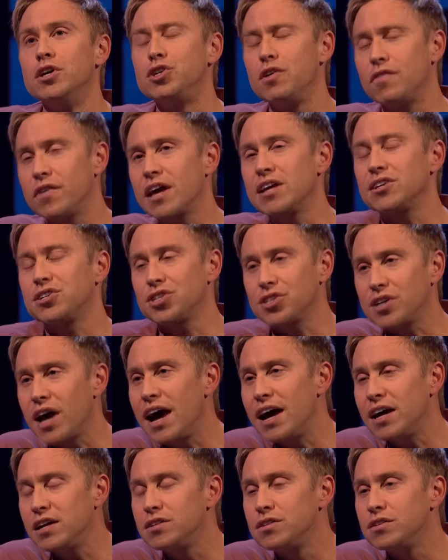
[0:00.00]
ever get
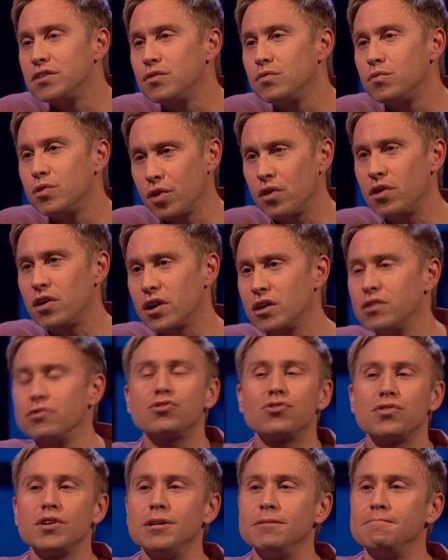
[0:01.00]
sad with our
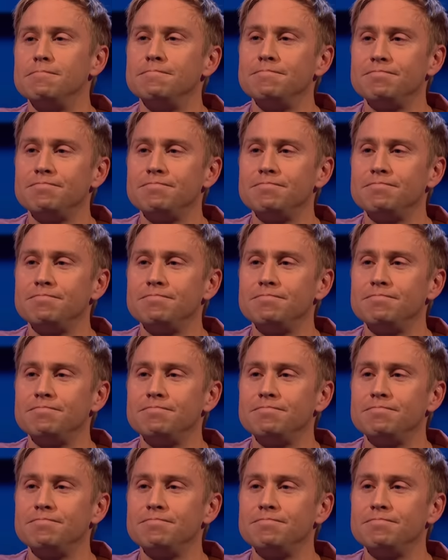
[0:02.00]
country?